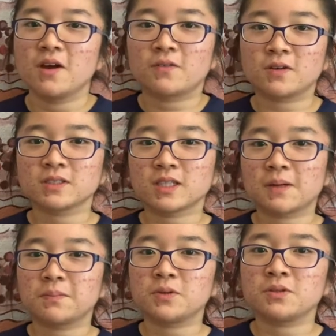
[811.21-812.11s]
For
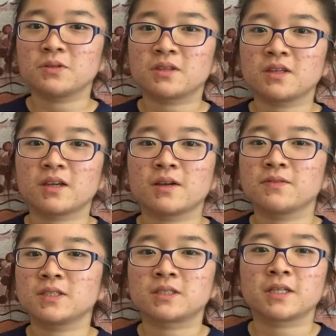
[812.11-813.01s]
example, you think every
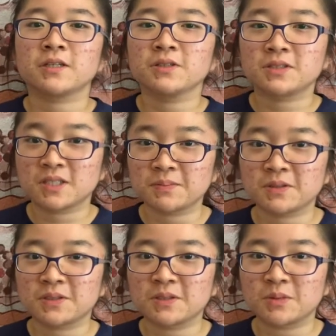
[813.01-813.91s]

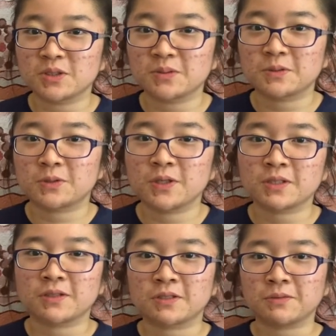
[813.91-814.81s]
stereotypical multiple choice
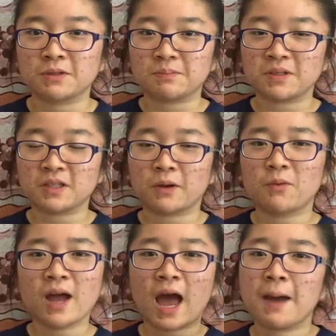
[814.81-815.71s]
question would be like,
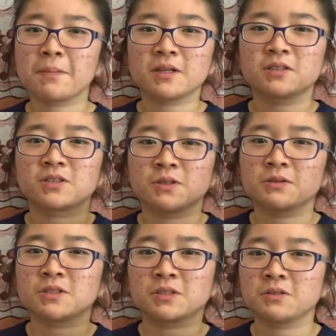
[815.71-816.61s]
what happened in
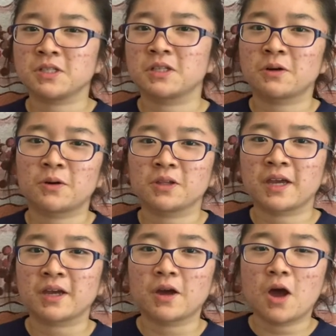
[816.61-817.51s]
so-and-so year? Or
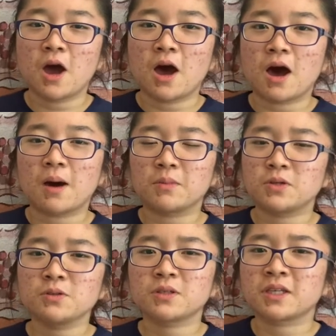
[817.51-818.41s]
like,
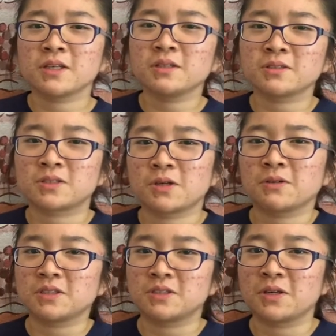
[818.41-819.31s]
who killed
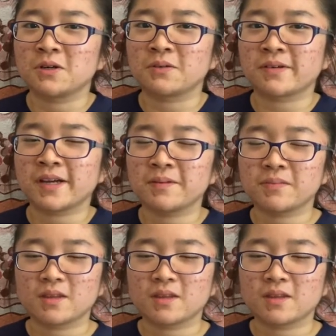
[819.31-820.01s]
so-and-so, right?